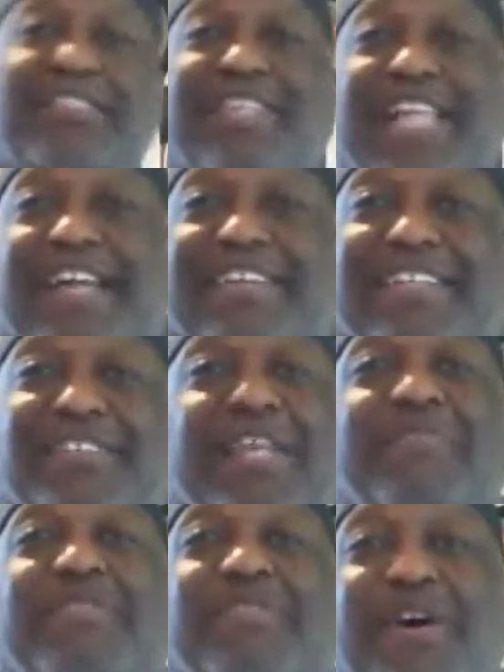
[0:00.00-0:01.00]
It's like that, and don't
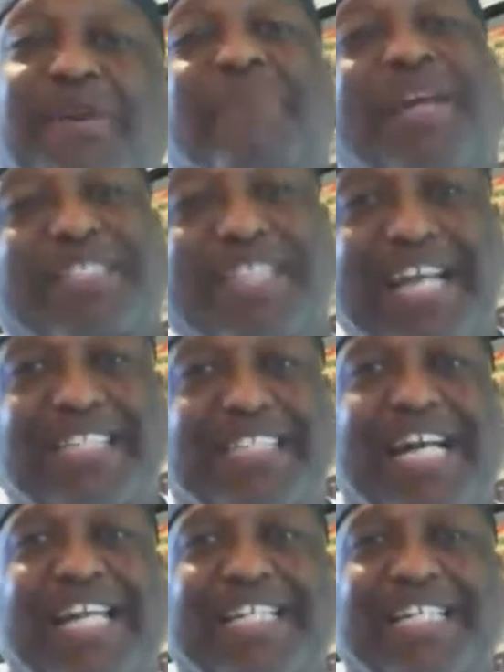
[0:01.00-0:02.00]
get me wrong, but it's kind of
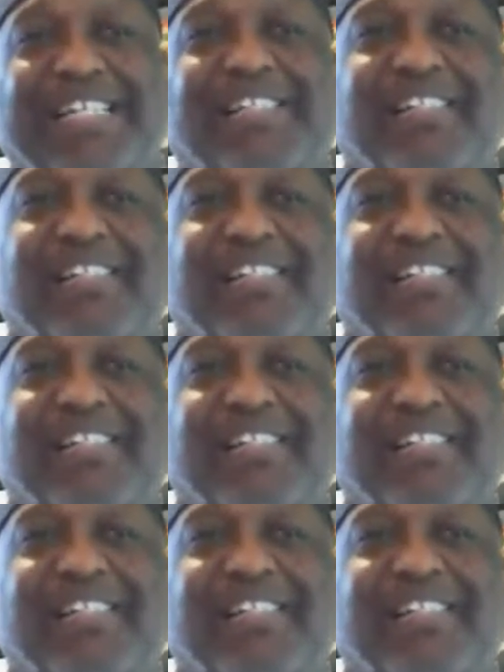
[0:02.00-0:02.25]
like,